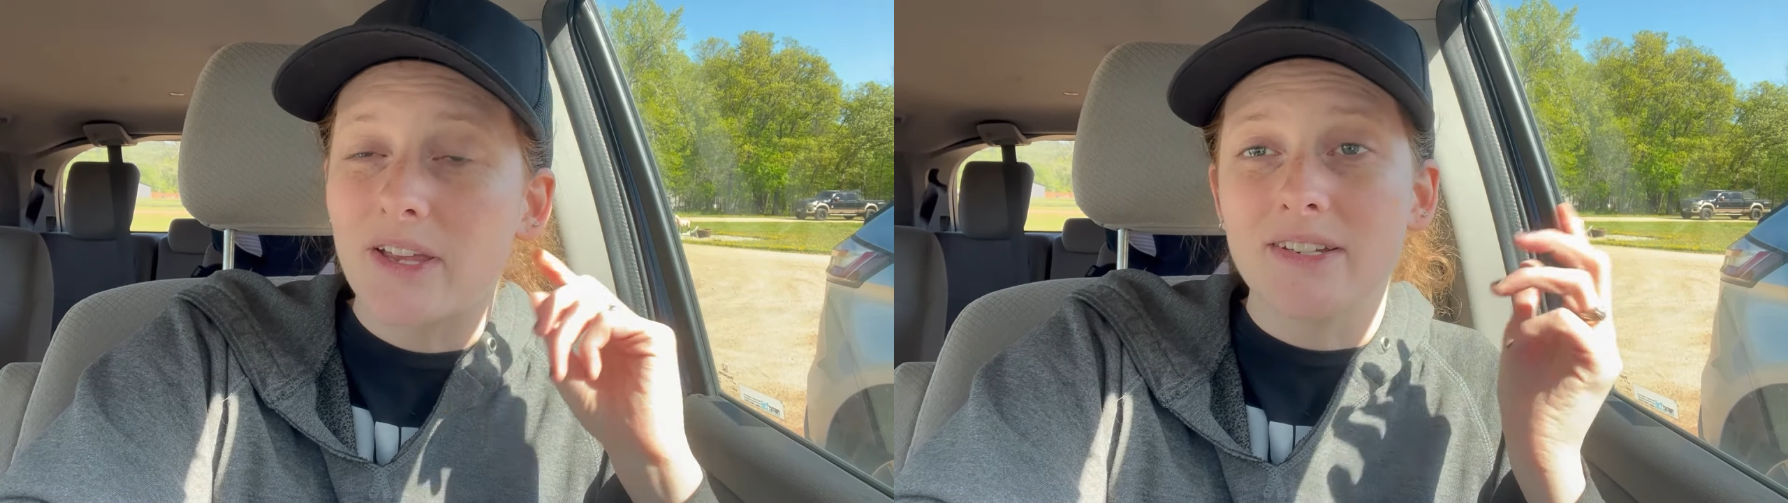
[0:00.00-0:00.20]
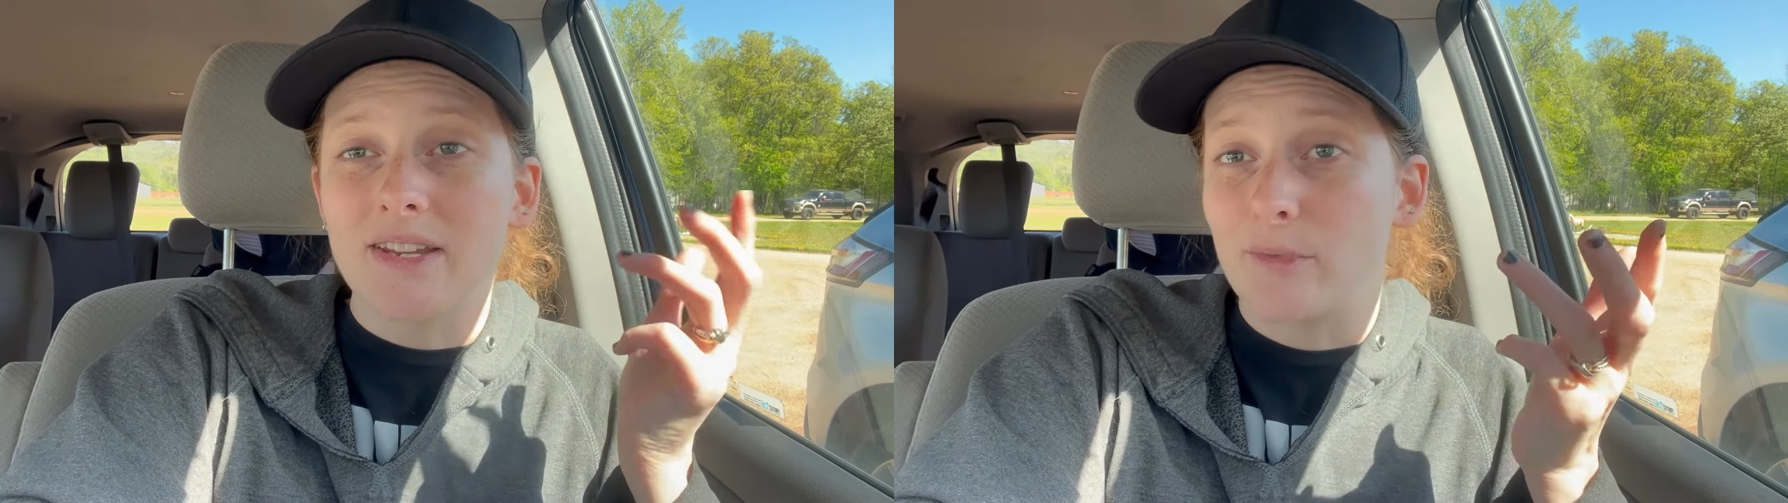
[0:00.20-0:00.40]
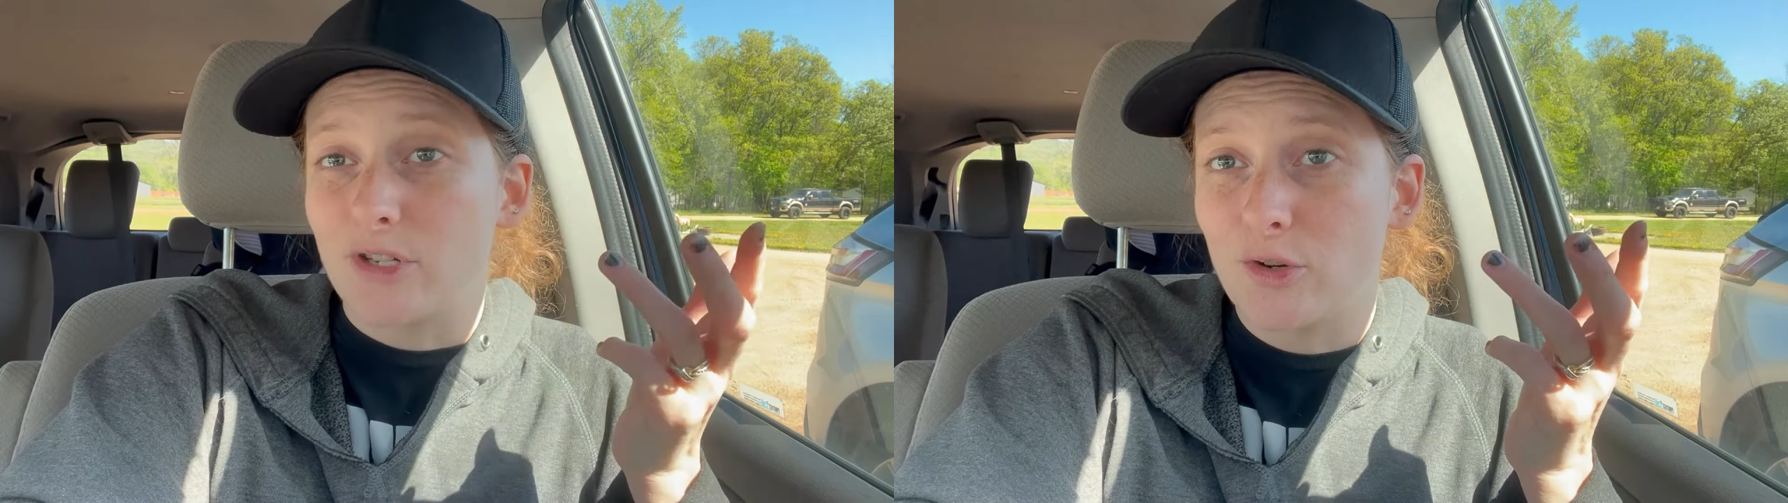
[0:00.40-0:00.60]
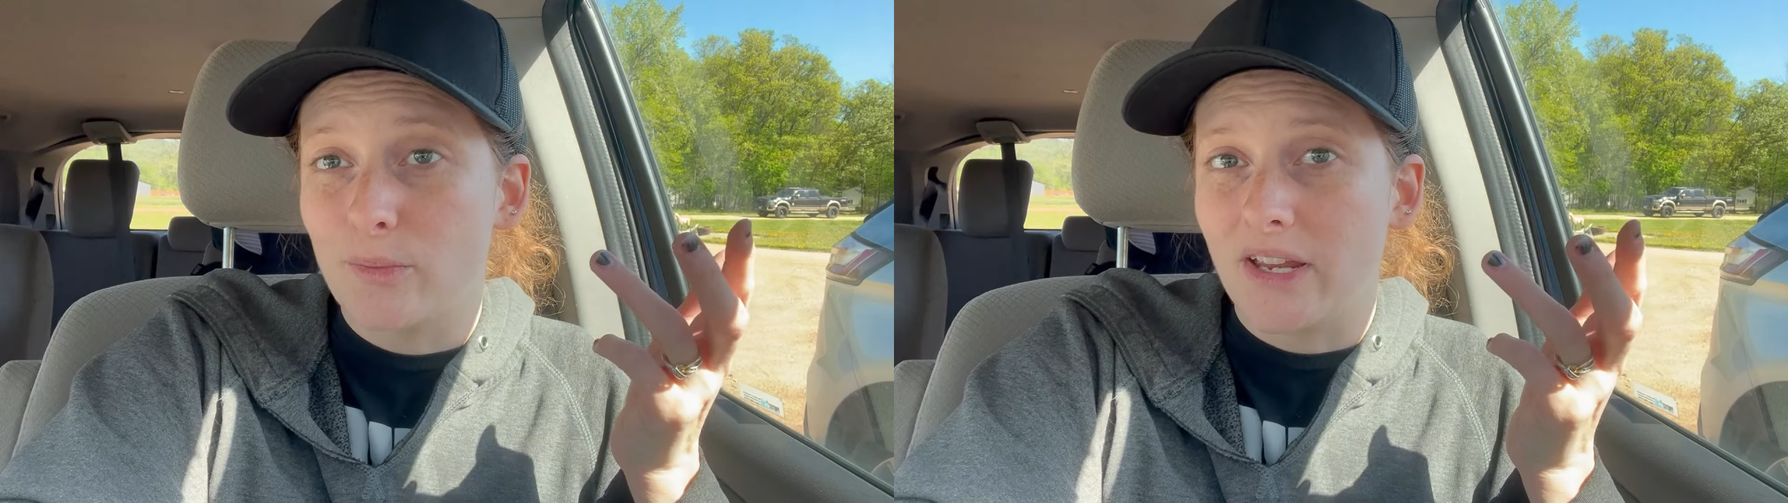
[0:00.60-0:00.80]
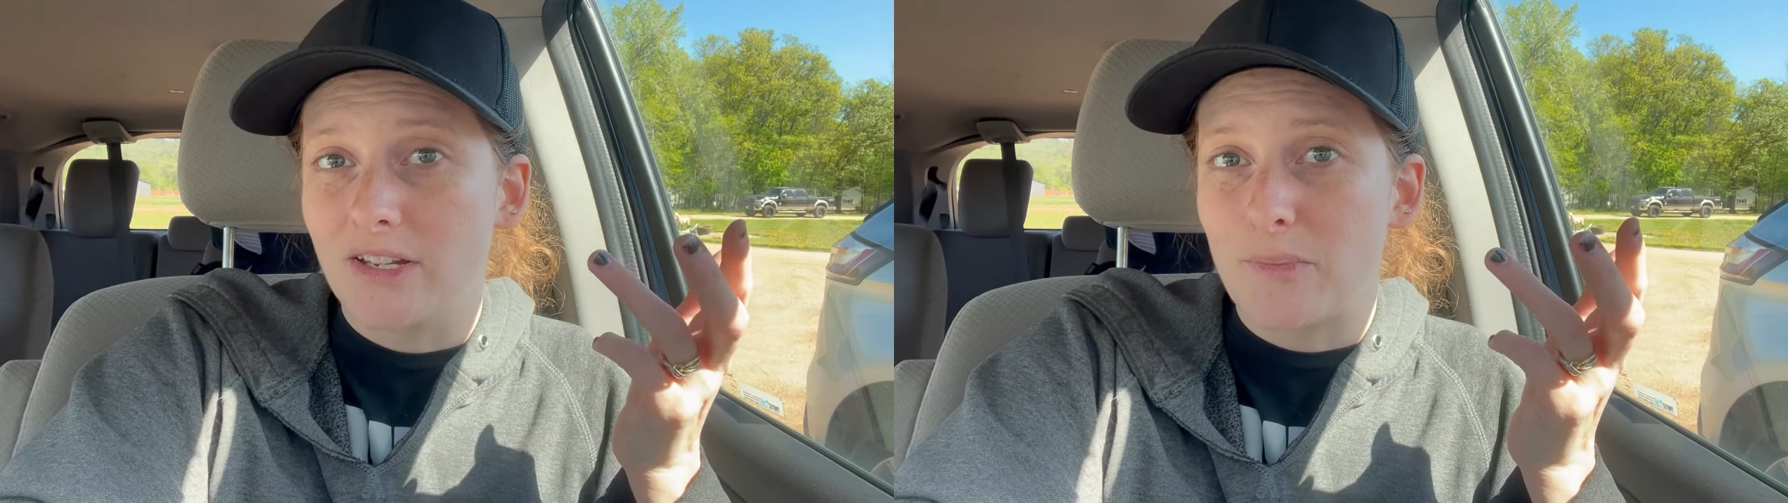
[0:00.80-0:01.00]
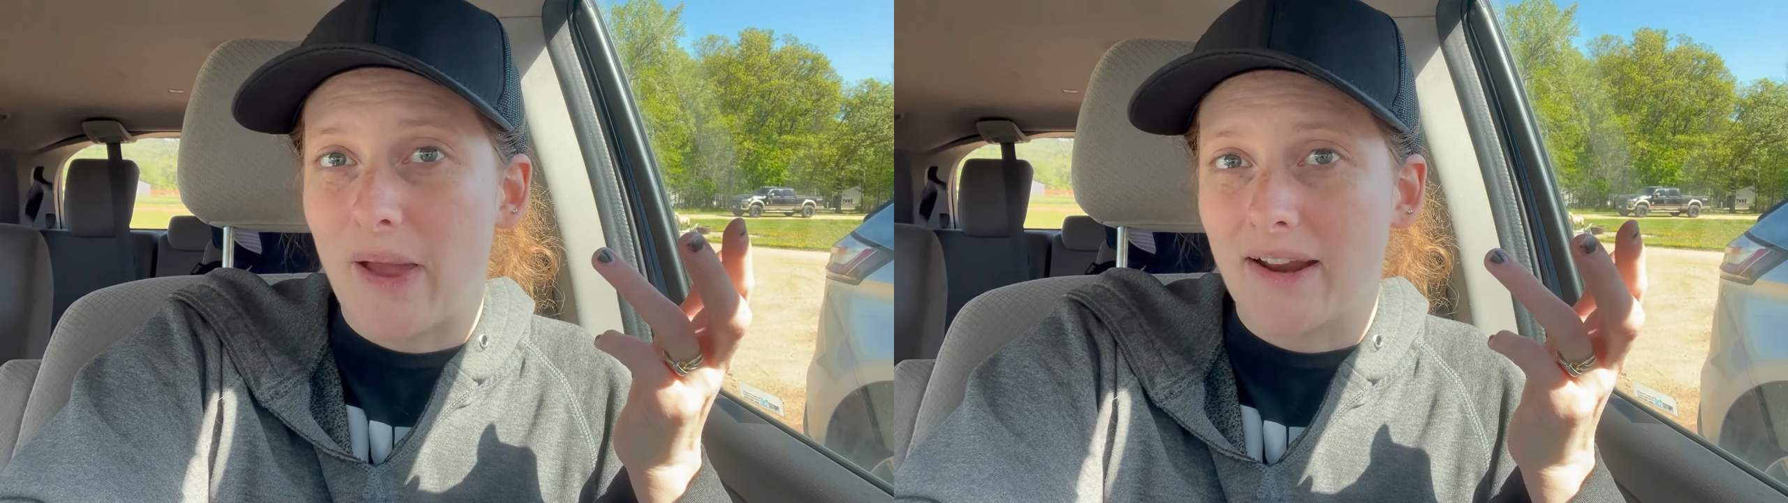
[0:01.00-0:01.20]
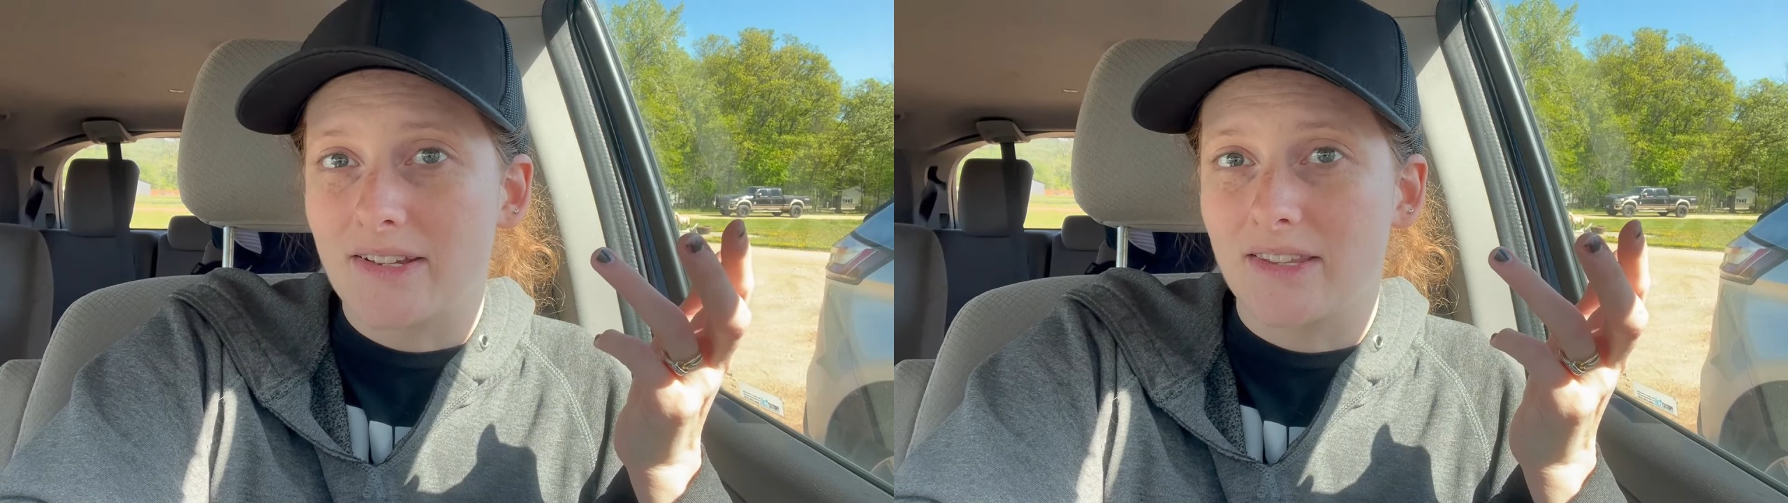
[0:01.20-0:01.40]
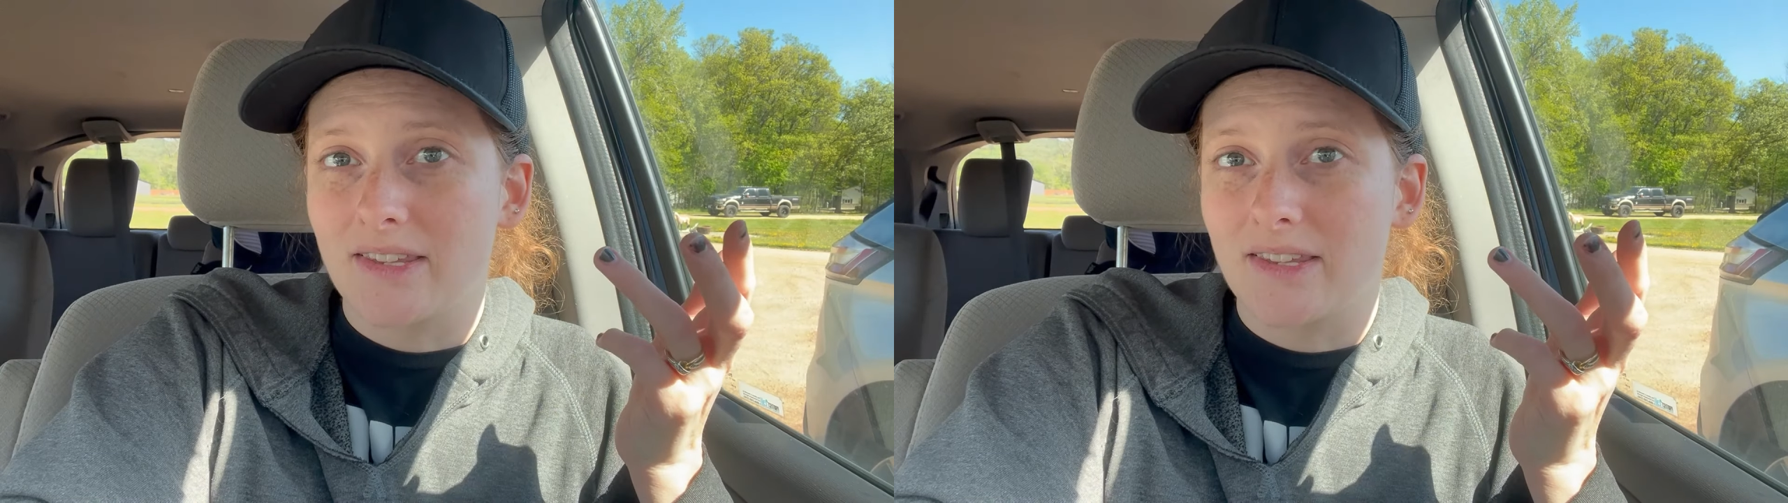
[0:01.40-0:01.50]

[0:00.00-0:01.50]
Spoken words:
At least I'm assuming it's Pax at